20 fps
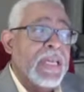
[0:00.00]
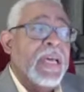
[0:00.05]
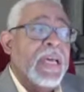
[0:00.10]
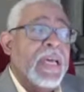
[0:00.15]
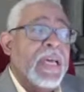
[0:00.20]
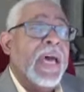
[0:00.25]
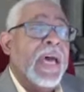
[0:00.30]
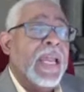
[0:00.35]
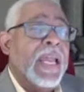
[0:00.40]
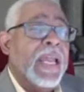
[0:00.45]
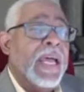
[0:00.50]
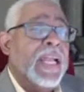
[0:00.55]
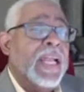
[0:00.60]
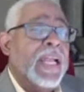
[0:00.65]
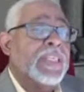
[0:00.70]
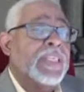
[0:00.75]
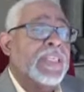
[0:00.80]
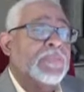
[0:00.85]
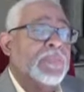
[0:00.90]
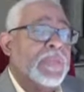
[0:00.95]
and that is
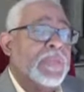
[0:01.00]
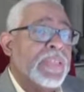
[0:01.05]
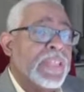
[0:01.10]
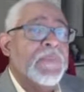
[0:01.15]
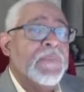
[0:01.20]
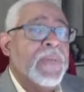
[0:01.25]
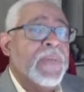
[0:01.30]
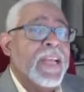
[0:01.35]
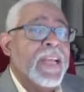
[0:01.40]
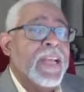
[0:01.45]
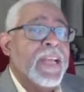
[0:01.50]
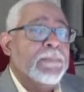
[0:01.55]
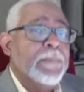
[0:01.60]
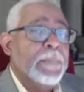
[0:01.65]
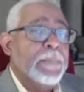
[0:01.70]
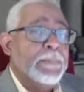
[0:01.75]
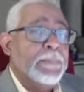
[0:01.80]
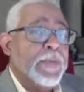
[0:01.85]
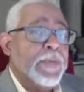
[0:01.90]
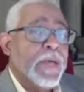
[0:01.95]
specific
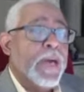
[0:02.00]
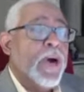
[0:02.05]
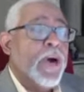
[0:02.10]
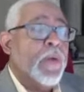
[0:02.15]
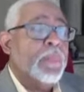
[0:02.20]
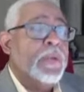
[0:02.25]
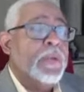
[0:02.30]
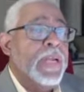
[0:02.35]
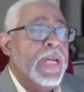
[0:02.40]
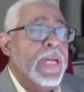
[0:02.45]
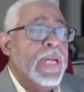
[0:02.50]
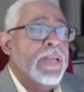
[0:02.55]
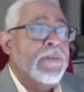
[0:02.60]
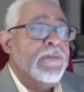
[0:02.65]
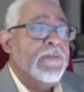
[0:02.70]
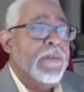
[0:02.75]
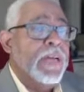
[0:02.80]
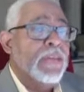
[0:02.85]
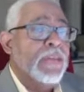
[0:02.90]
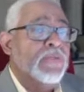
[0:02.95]
to help an
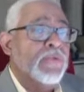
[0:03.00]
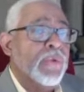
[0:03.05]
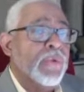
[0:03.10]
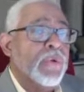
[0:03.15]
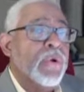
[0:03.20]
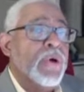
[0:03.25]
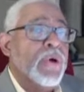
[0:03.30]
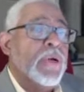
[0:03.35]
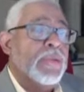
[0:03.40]
individual